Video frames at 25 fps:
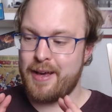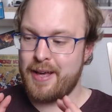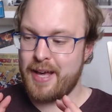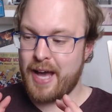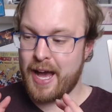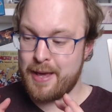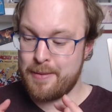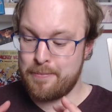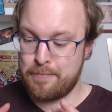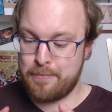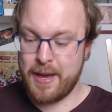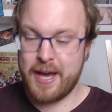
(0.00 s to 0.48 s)

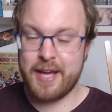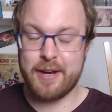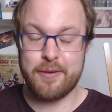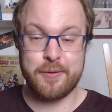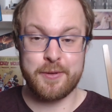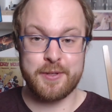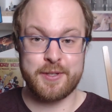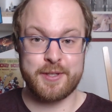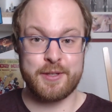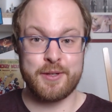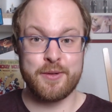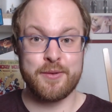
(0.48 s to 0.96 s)
I bet
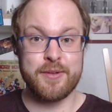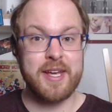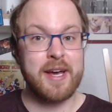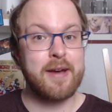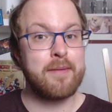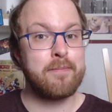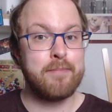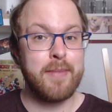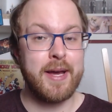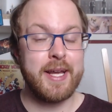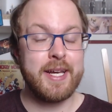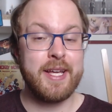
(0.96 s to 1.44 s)
with you
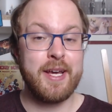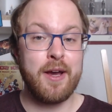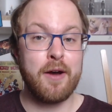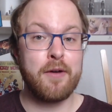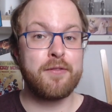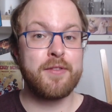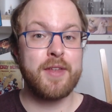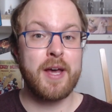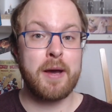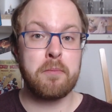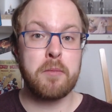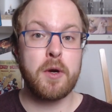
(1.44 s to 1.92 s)
that many
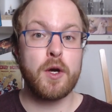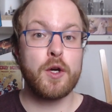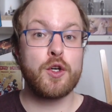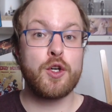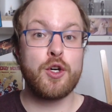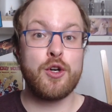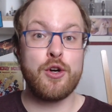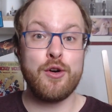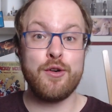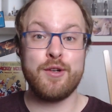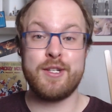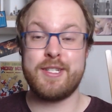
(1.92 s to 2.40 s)
of them
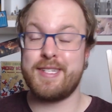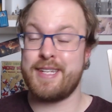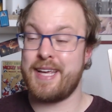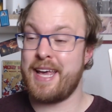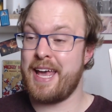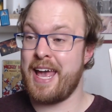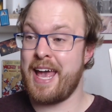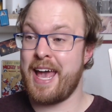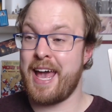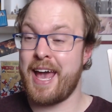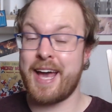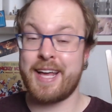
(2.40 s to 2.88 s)
could
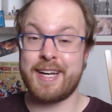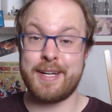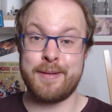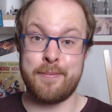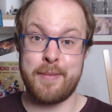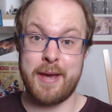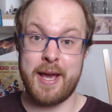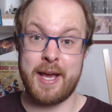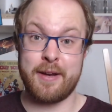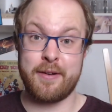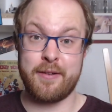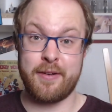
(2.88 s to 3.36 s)

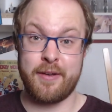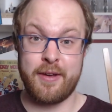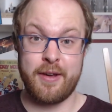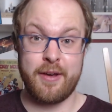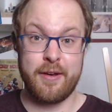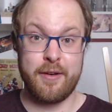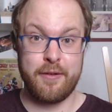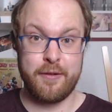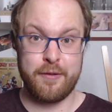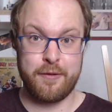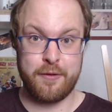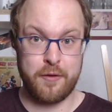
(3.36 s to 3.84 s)
animate
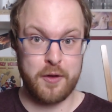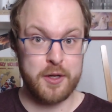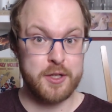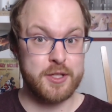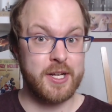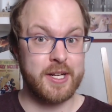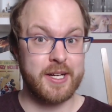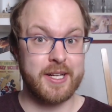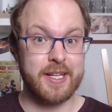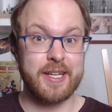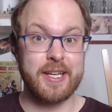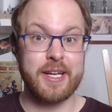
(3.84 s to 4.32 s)

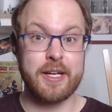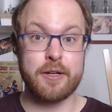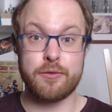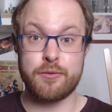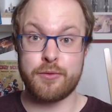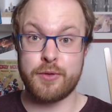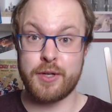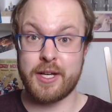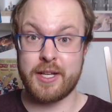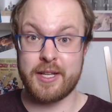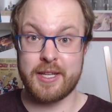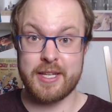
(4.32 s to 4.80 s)
physically
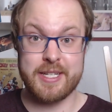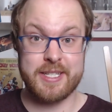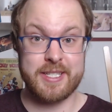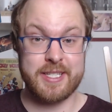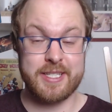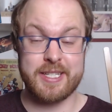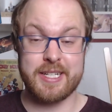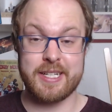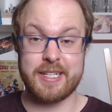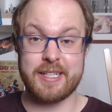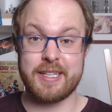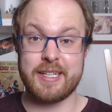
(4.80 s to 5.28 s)

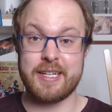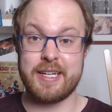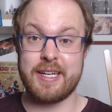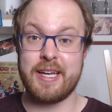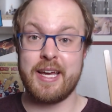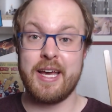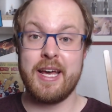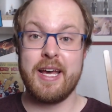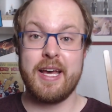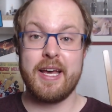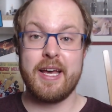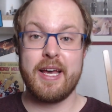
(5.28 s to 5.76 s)

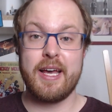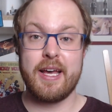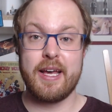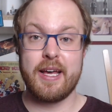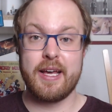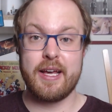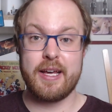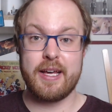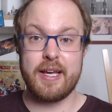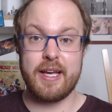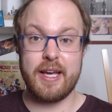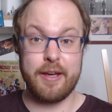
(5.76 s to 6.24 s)
realistically
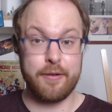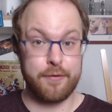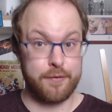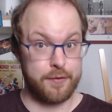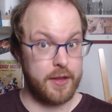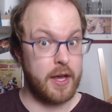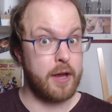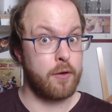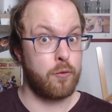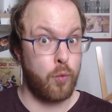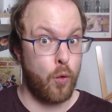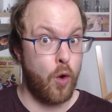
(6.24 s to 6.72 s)
if
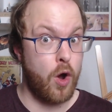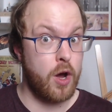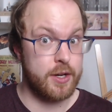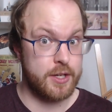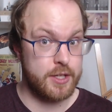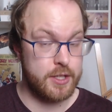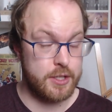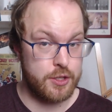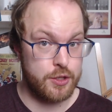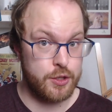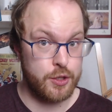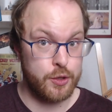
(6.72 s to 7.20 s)
they
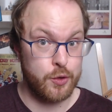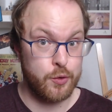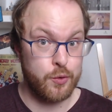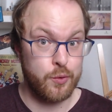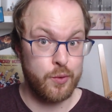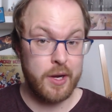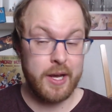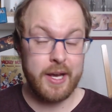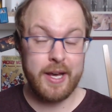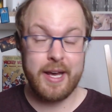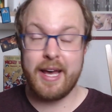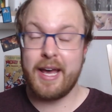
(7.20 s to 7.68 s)
wanted
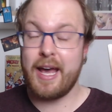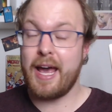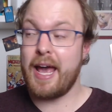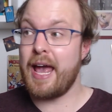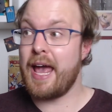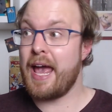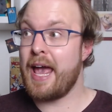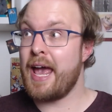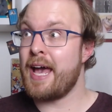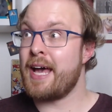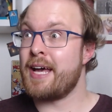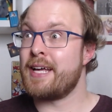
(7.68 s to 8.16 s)
to,
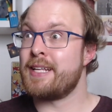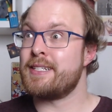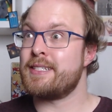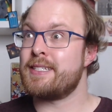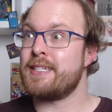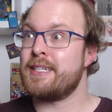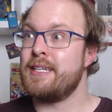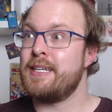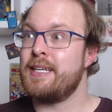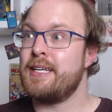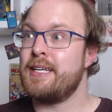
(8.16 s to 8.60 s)
and